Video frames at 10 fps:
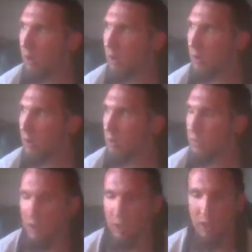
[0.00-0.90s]

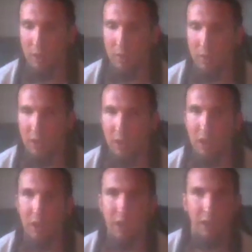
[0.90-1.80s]
the the
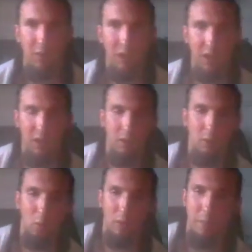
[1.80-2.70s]
he he where
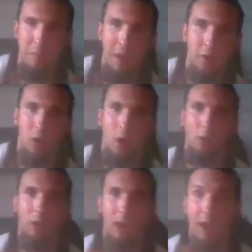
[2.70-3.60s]
the men are all
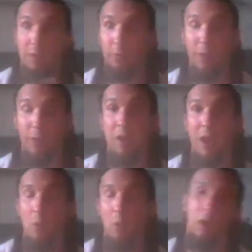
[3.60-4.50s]
like flipping out
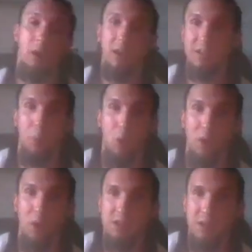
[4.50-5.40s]
where he's poisoned,
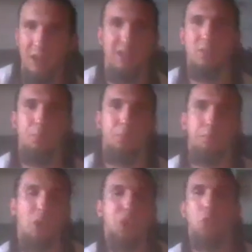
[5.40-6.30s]
he's
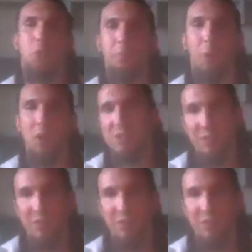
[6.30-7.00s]
mushroom poisoned,